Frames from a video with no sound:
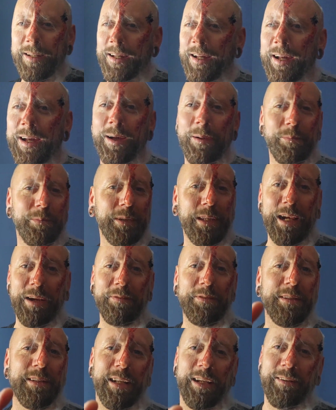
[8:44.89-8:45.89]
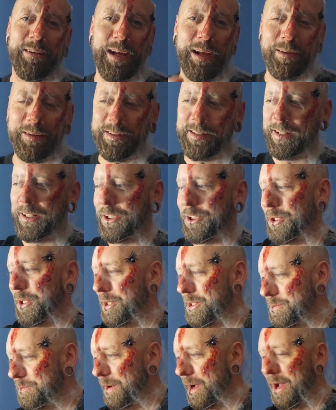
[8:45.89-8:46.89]
You'll have to stick around, see the
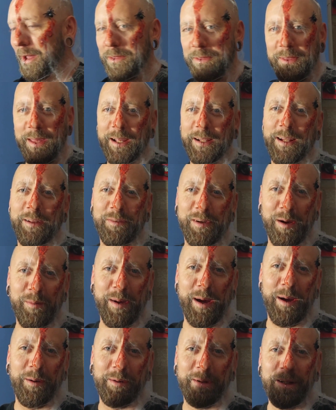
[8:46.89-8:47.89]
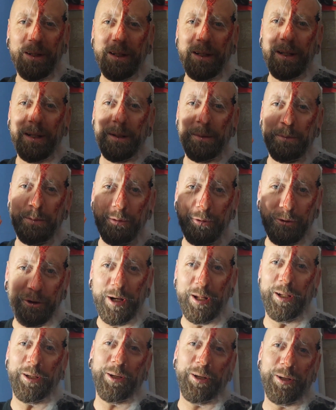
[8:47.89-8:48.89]
shots, but I think they've come out
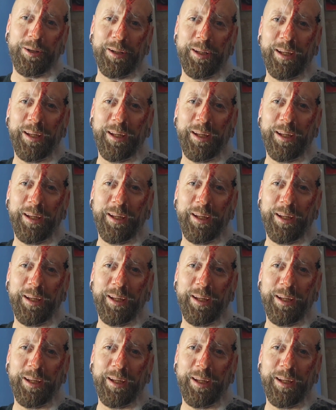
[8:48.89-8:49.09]
pretty good.